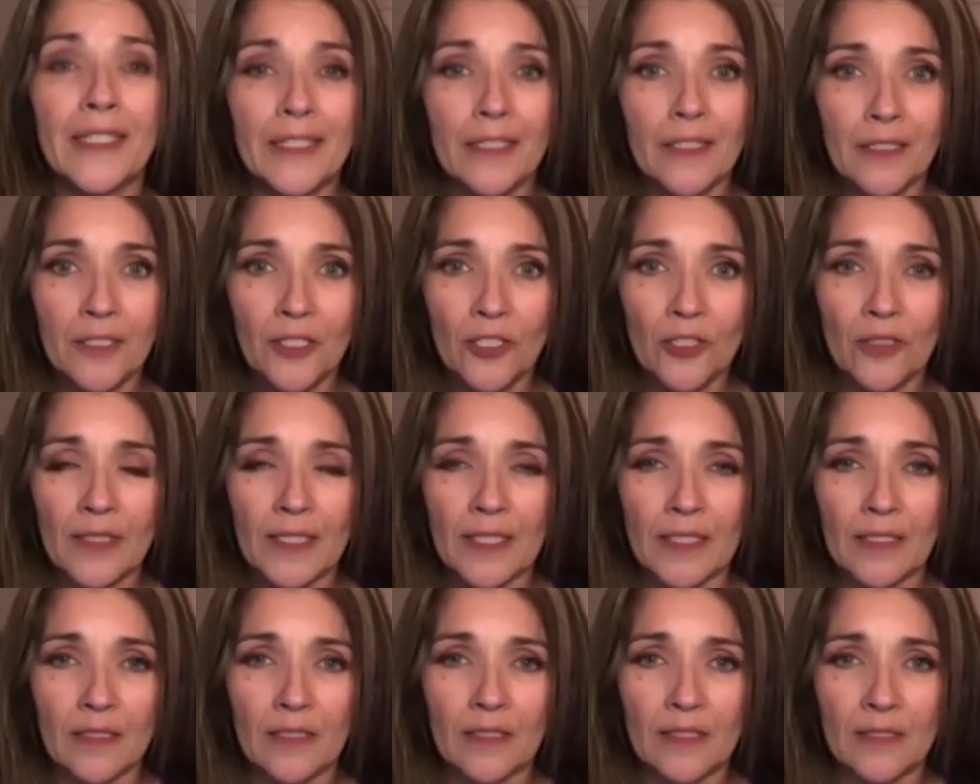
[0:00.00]

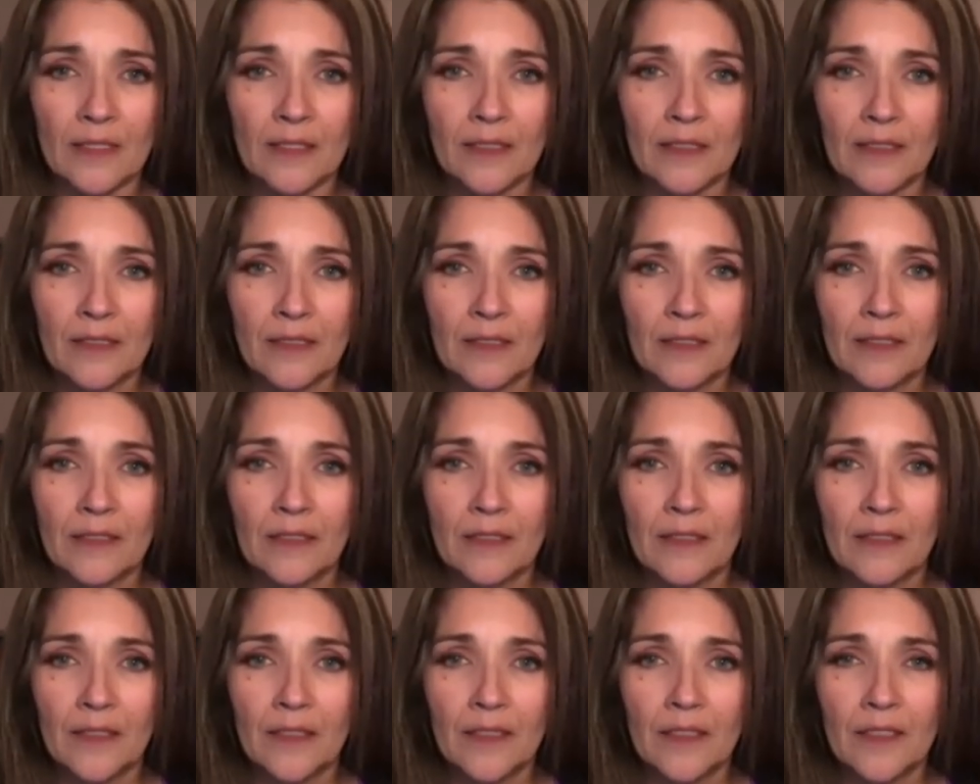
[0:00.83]
ignorant.
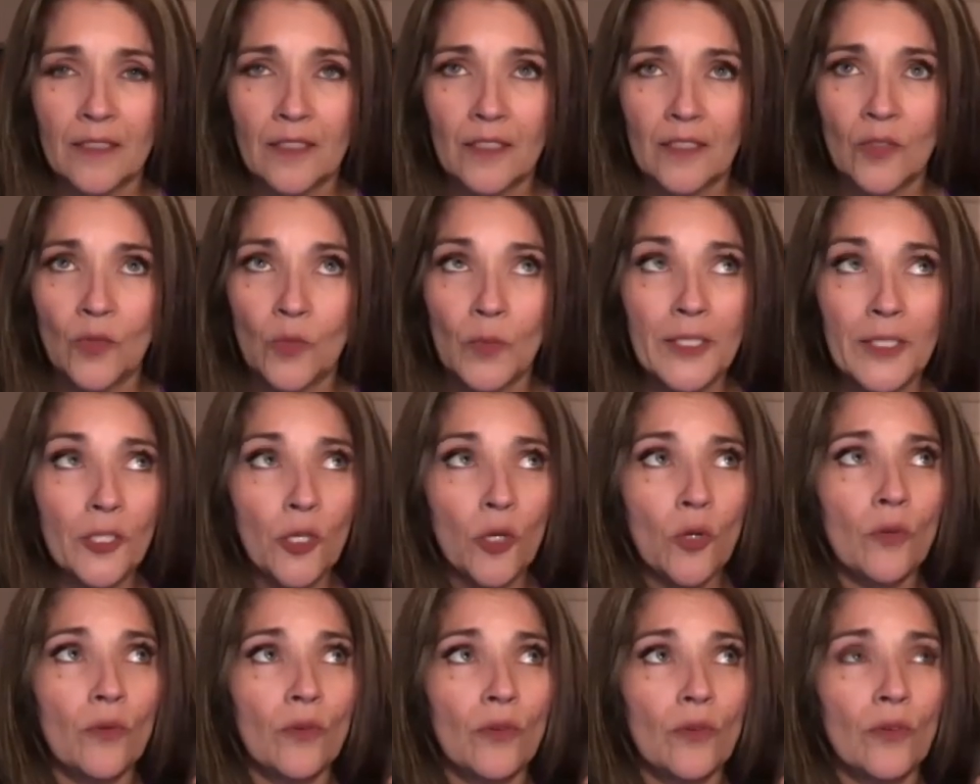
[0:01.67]
We
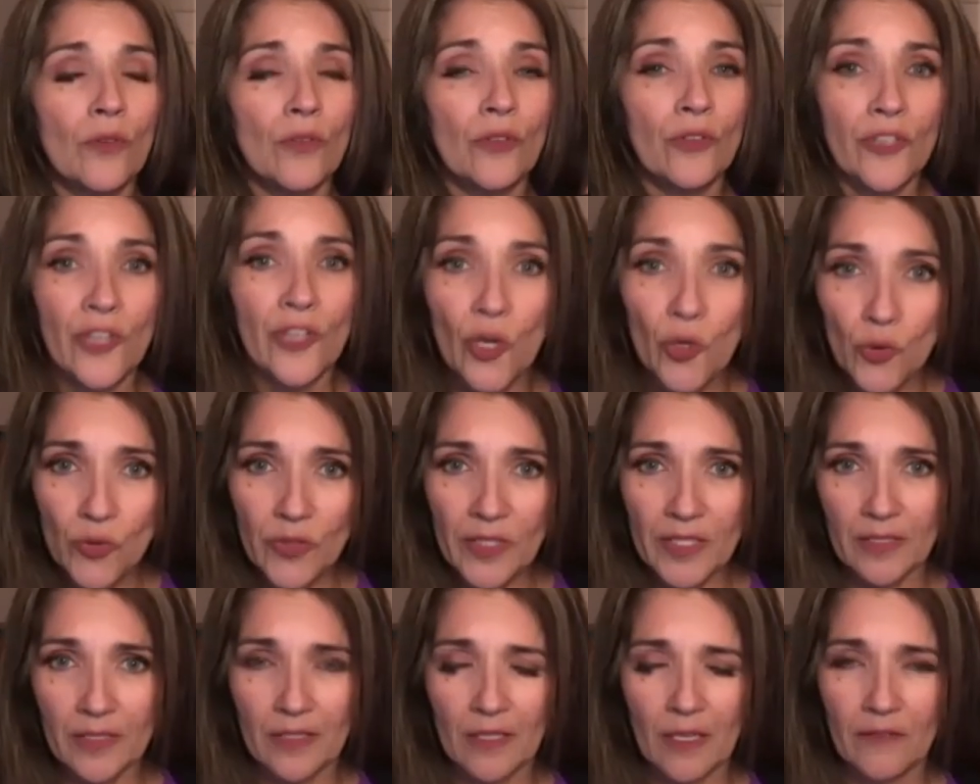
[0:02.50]
don't know
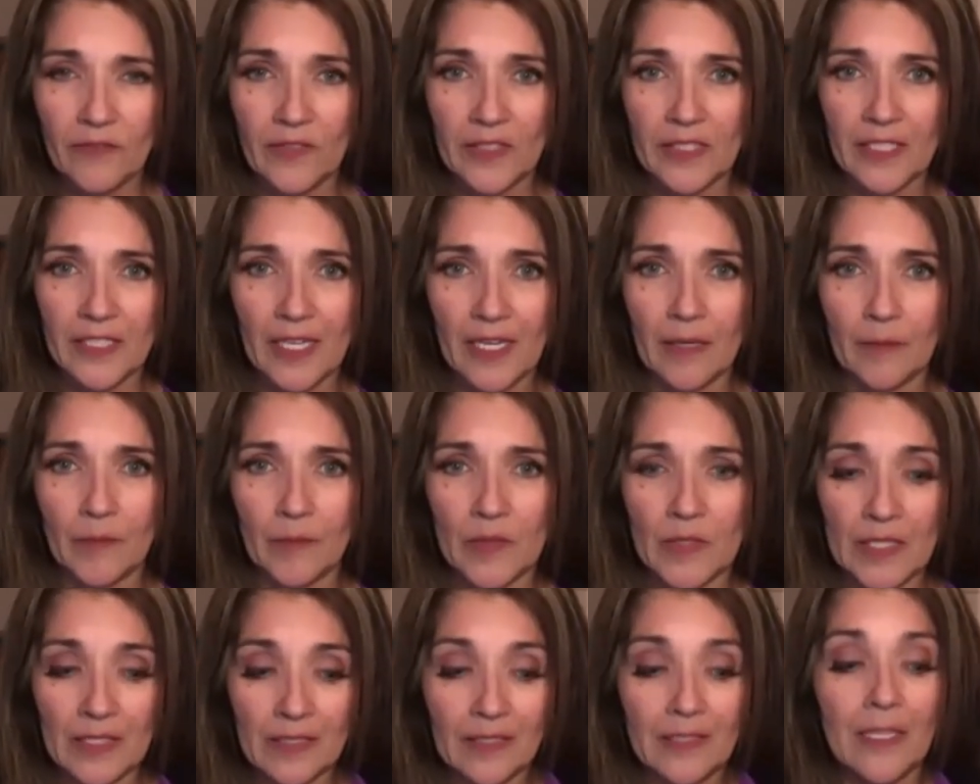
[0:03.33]
this oftentimes.
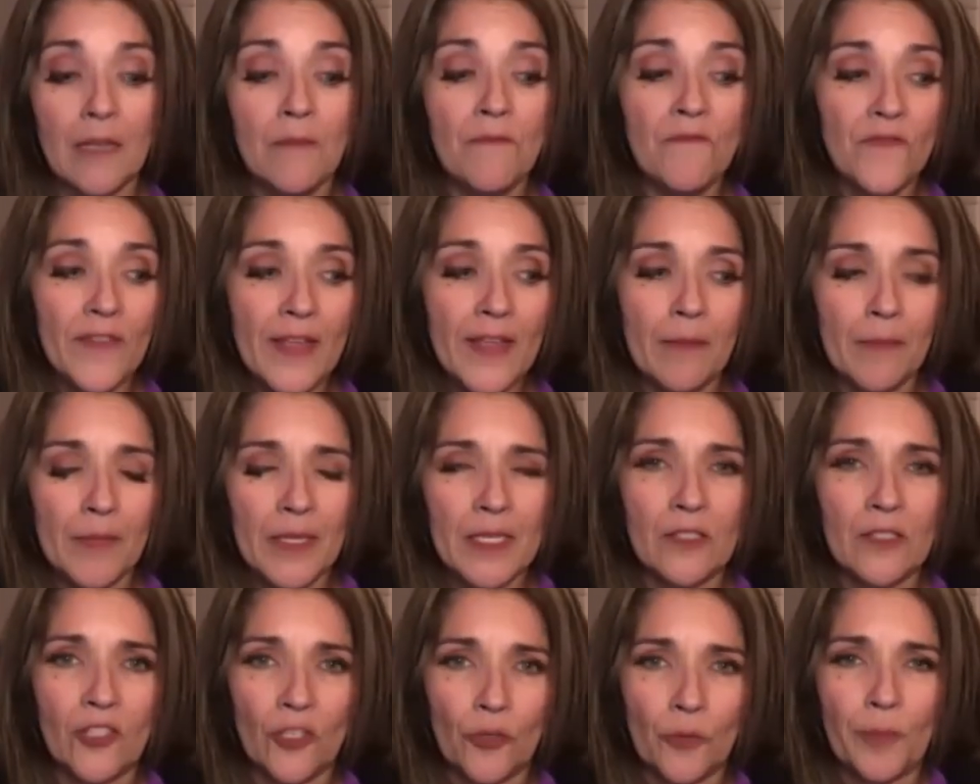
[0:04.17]
In some
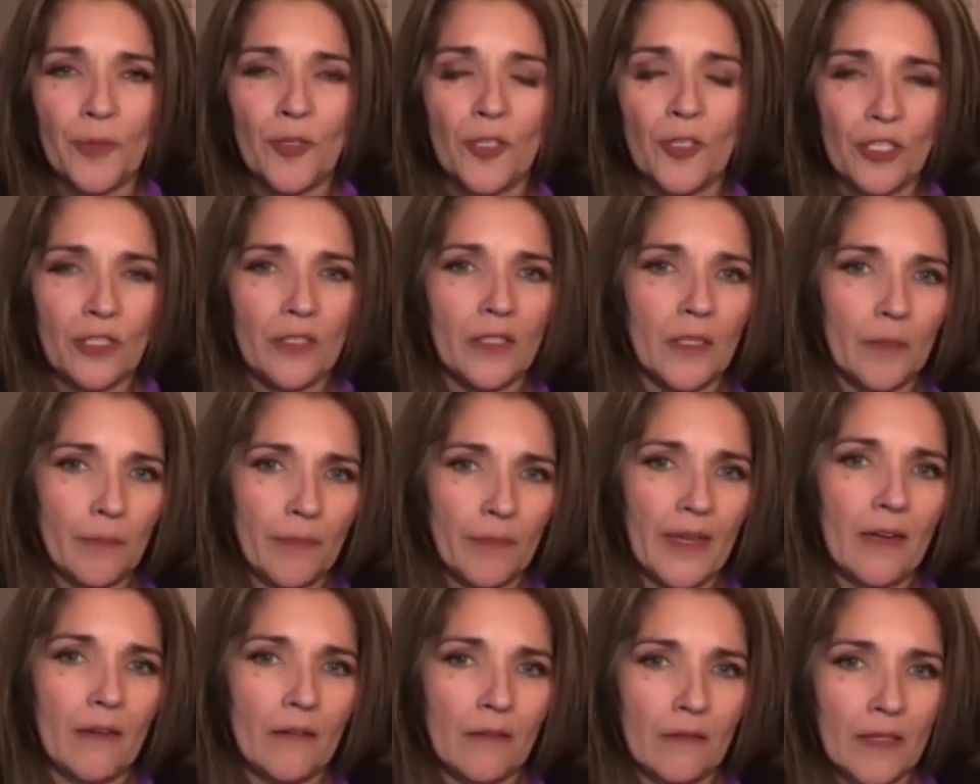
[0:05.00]
families, they're pretty good
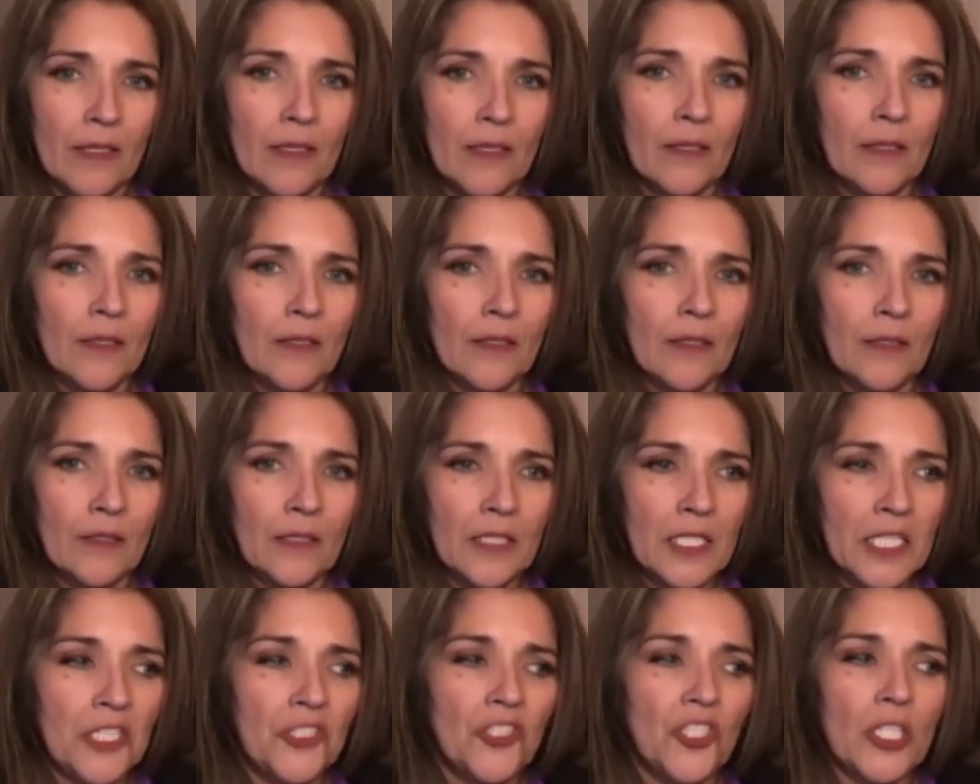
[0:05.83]
about
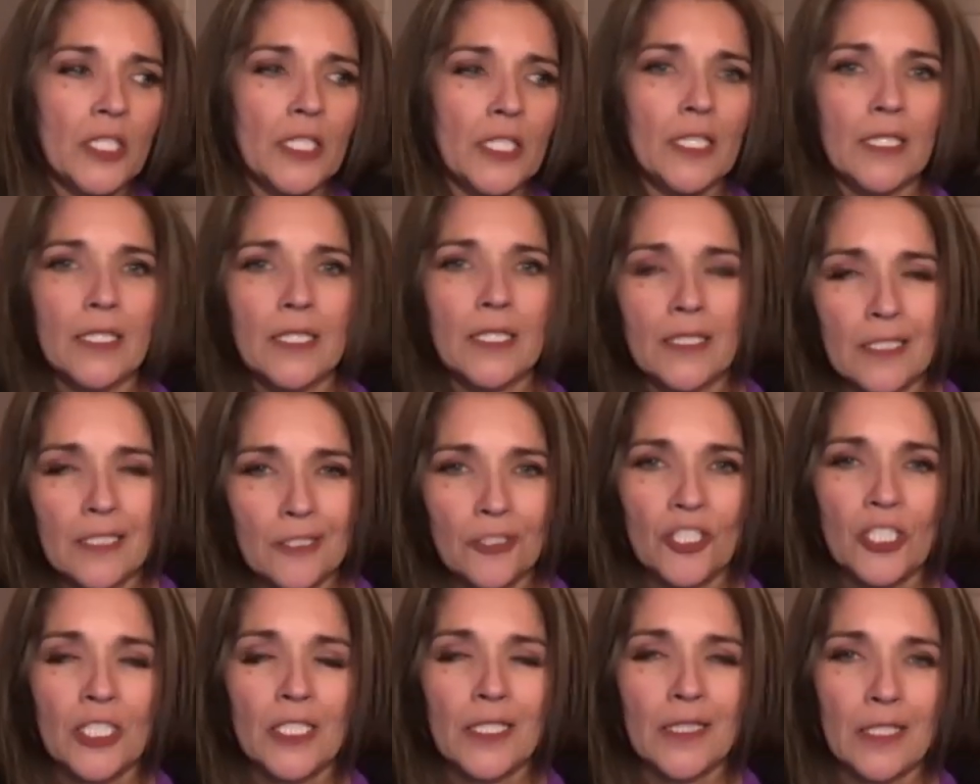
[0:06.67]
teaching and
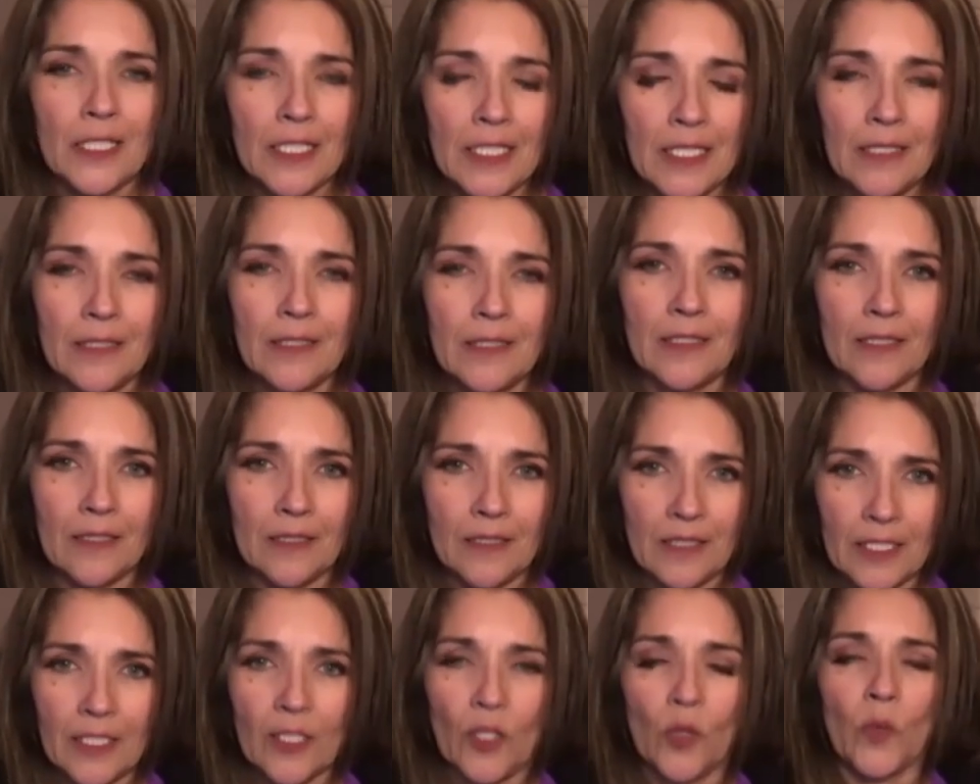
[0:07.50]
conditioning the kids to
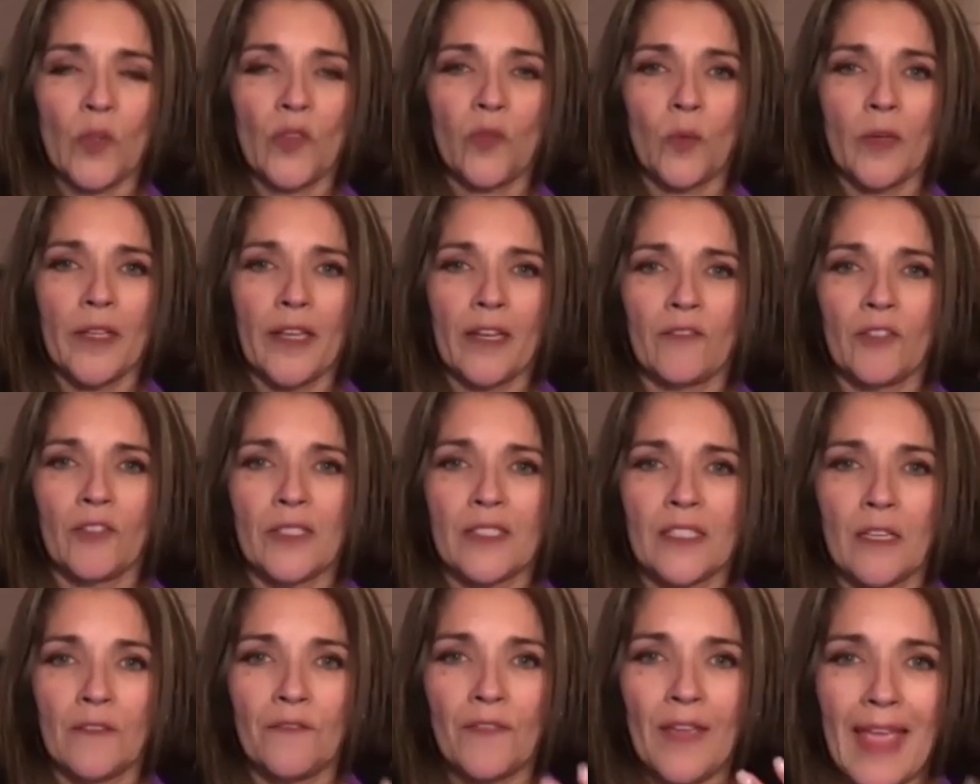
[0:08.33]
deal with whatever
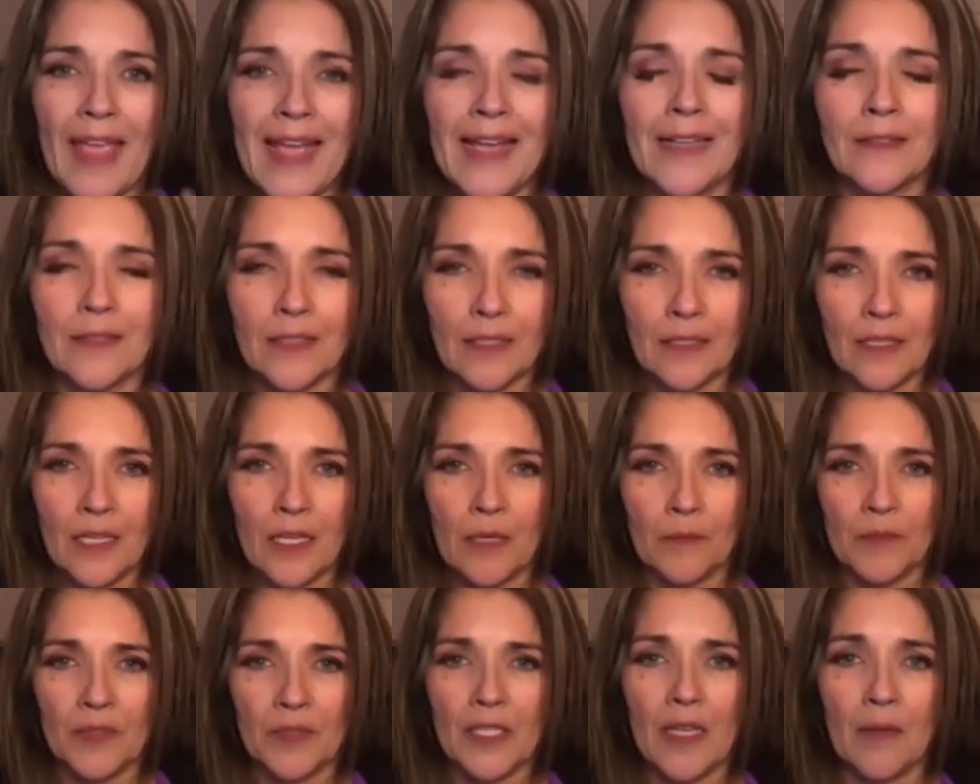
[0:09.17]
stuff as it
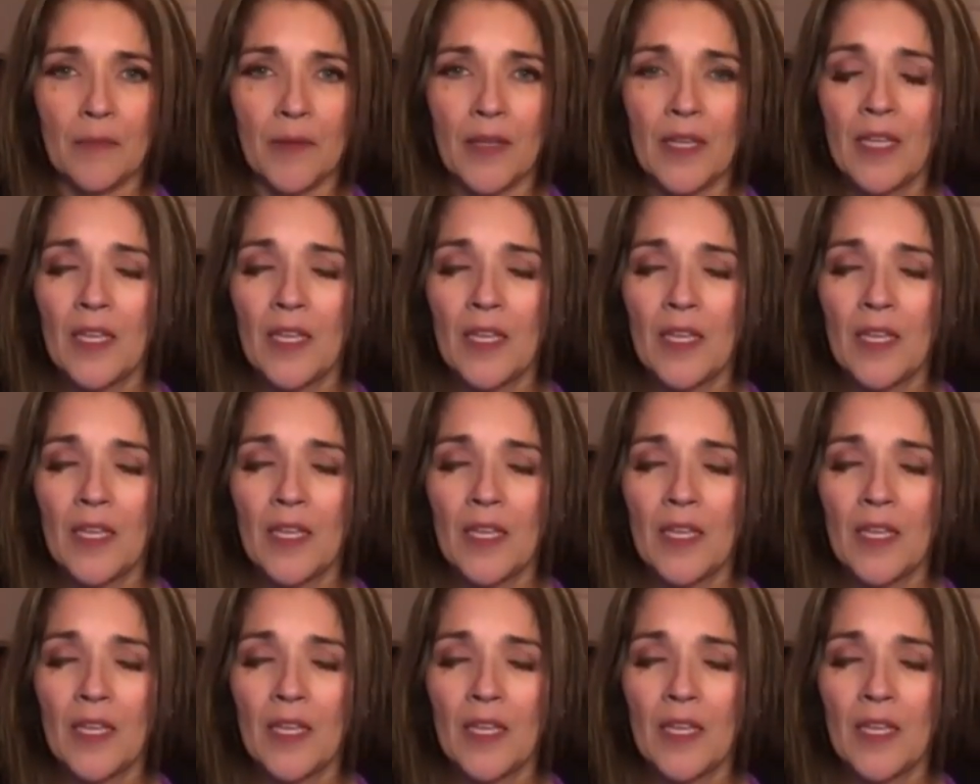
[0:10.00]
comes up.